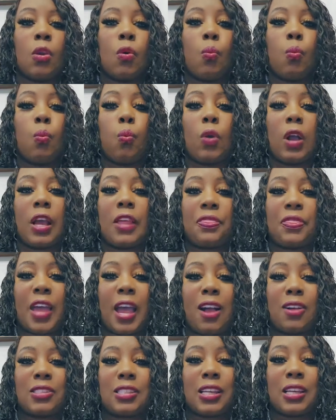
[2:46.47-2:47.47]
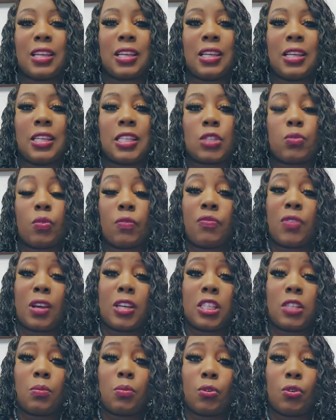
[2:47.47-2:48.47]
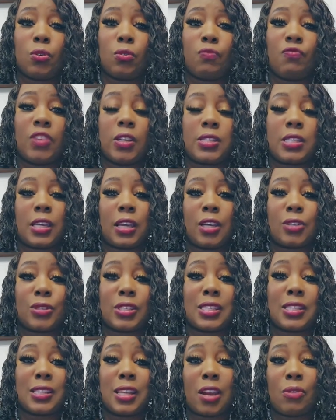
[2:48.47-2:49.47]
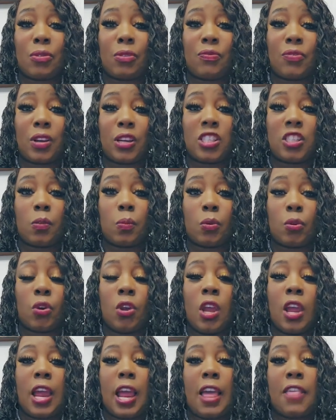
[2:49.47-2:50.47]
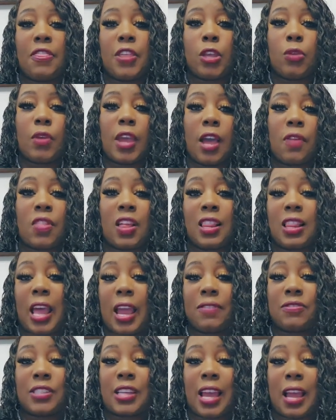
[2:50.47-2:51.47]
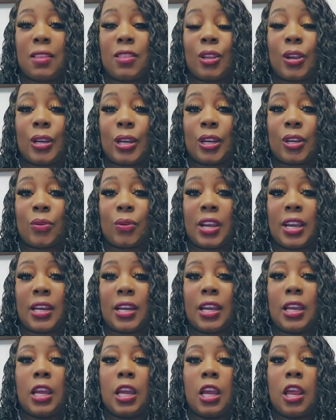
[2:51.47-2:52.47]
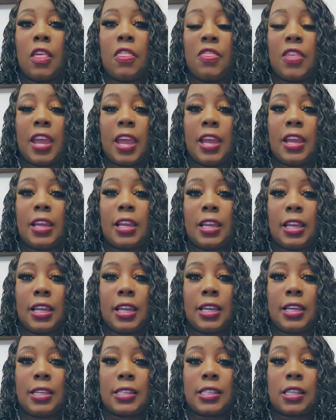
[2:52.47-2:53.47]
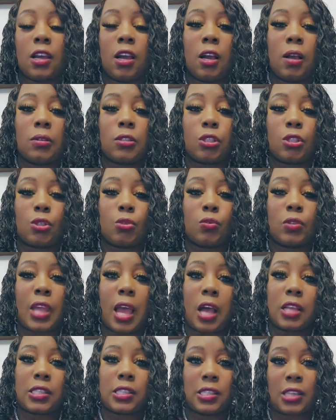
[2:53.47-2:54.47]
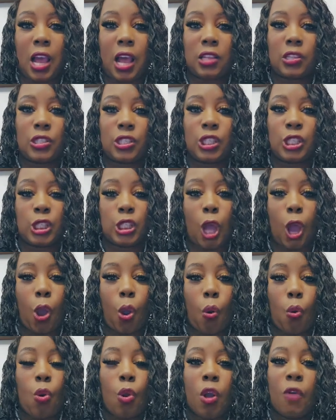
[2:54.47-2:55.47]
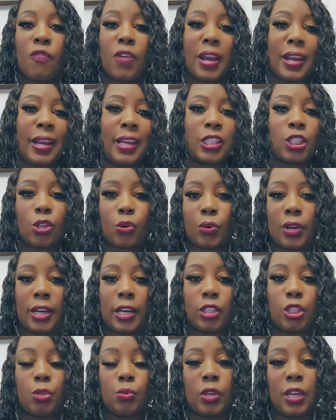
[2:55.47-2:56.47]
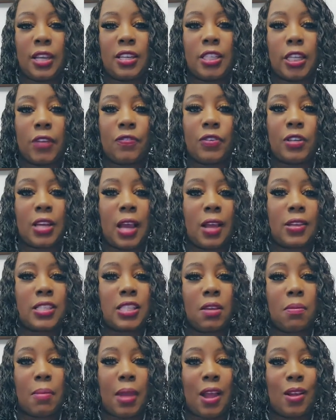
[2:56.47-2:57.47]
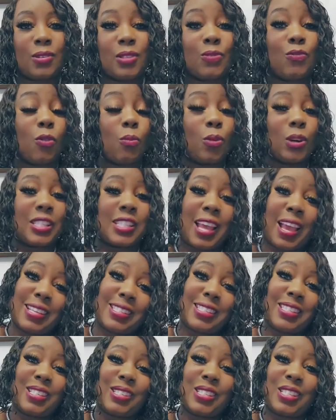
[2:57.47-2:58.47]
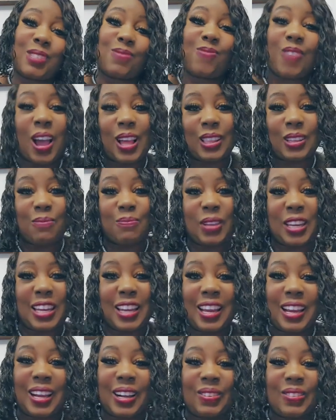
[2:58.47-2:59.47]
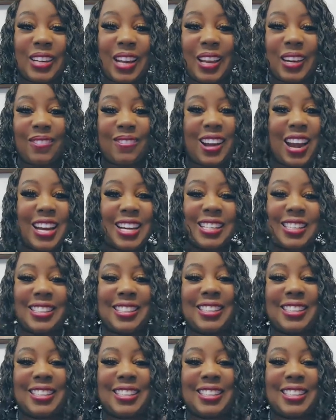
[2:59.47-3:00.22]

$1,000 is refundable, $1,500 is non-refundable, and then you have the Lifetime Learning Credit that is up to $2,000. So for each credit, you get different dollars amount. For more tax tips, follow me. Go down the right.